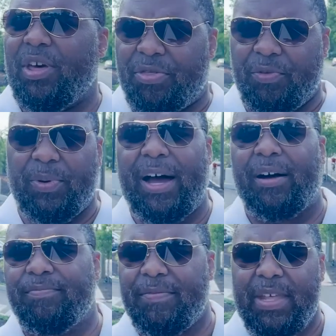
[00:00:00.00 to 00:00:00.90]
throughout
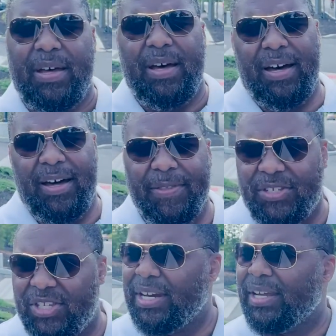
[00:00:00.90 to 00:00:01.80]
the
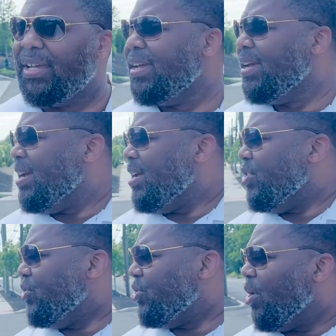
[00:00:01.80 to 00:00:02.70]
city.
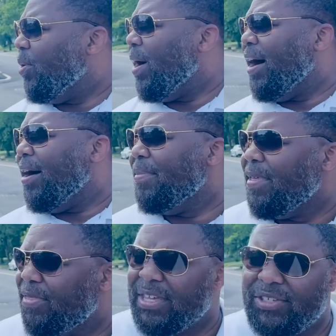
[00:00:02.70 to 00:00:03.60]
So
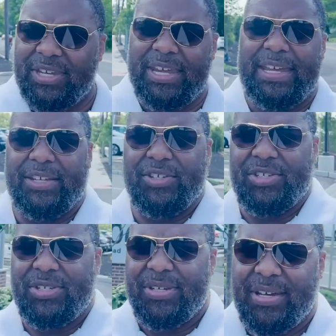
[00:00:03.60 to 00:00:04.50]
this
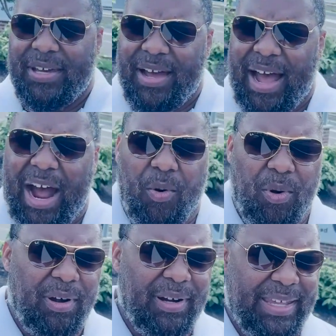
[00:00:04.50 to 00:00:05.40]
is
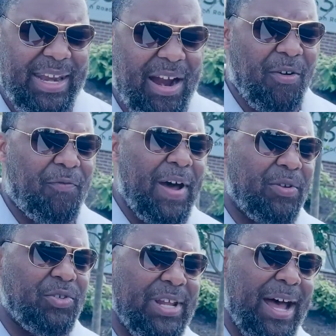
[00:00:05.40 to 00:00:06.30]
our final
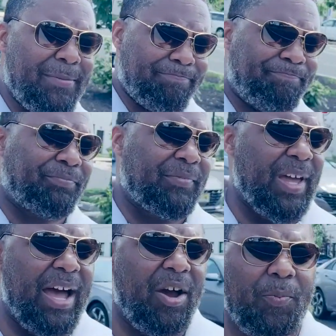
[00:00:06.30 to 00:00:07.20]
stop.
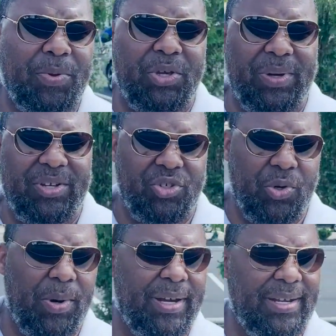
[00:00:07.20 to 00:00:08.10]
I hope you
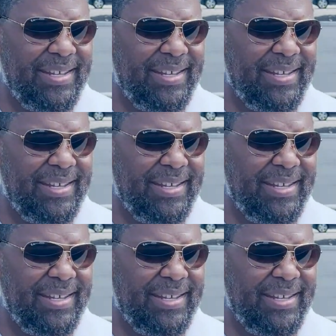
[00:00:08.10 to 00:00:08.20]
enjoyed